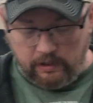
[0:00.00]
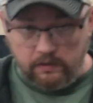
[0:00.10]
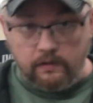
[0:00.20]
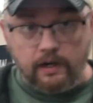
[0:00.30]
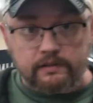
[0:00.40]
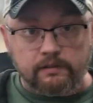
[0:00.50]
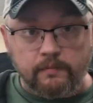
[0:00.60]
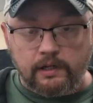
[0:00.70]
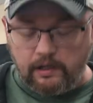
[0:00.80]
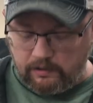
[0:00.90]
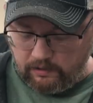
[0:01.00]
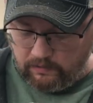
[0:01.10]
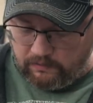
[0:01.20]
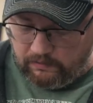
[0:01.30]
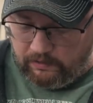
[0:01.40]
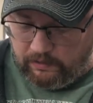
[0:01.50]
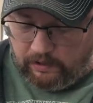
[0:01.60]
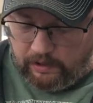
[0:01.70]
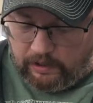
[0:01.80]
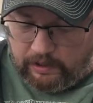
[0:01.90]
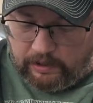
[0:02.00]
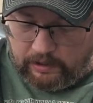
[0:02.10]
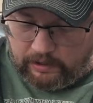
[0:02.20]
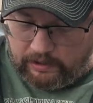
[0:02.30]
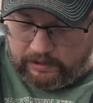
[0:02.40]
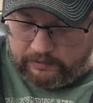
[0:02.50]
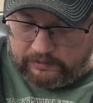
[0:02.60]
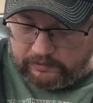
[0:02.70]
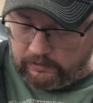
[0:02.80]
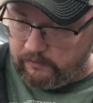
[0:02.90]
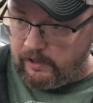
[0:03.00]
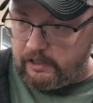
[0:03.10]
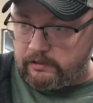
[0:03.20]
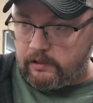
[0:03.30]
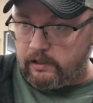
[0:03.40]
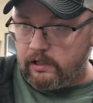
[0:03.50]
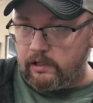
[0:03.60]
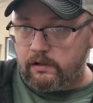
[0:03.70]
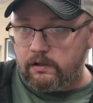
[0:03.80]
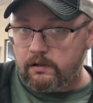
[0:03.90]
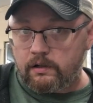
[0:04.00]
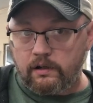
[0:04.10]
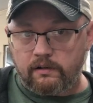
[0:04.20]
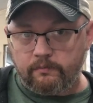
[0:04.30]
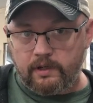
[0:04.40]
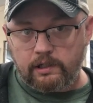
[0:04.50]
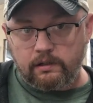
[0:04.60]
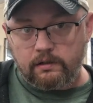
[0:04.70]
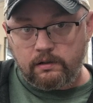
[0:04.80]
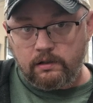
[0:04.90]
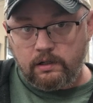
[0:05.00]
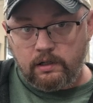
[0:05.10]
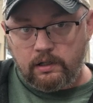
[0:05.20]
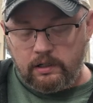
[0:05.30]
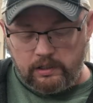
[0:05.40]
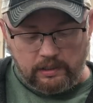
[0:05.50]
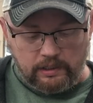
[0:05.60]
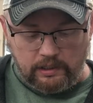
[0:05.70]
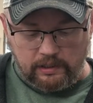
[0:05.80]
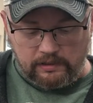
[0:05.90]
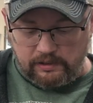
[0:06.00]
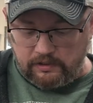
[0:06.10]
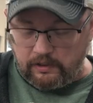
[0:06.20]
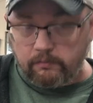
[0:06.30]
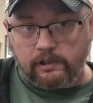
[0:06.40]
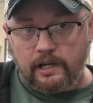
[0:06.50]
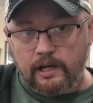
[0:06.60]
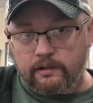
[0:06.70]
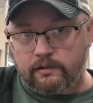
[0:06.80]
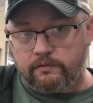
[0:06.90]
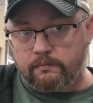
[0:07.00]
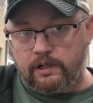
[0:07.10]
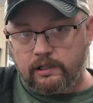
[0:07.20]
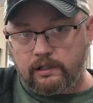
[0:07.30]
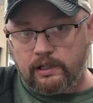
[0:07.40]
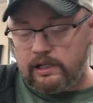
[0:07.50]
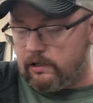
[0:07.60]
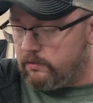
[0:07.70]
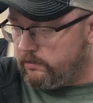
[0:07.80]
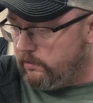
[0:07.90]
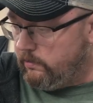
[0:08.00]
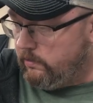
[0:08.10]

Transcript: you guys that may not know, uh, this little device called a kerf maker. It is extremely accurate for making dados.